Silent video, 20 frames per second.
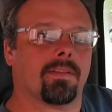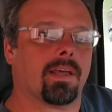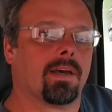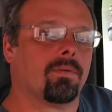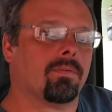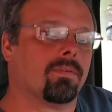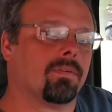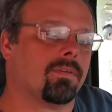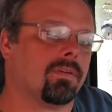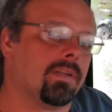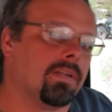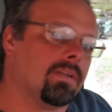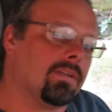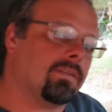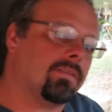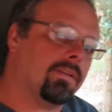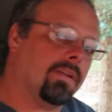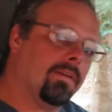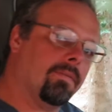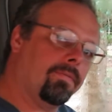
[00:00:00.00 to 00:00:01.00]
That
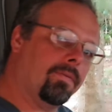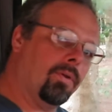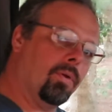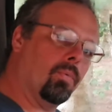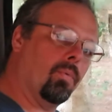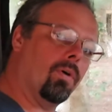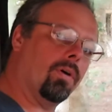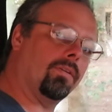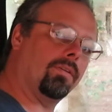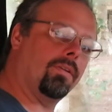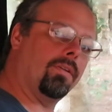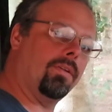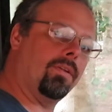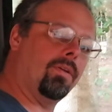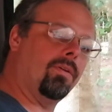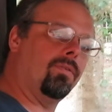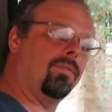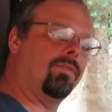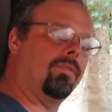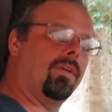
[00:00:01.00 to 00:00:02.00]
is if you want to
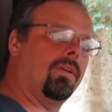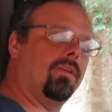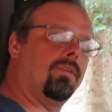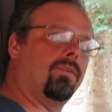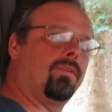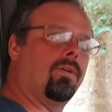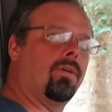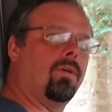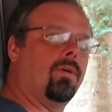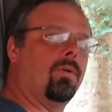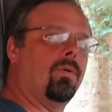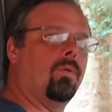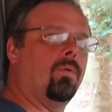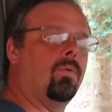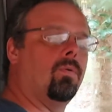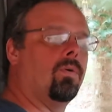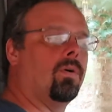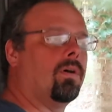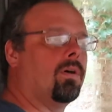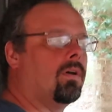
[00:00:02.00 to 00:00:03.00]
use it
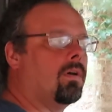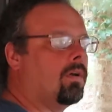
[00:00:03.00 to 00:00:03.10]
to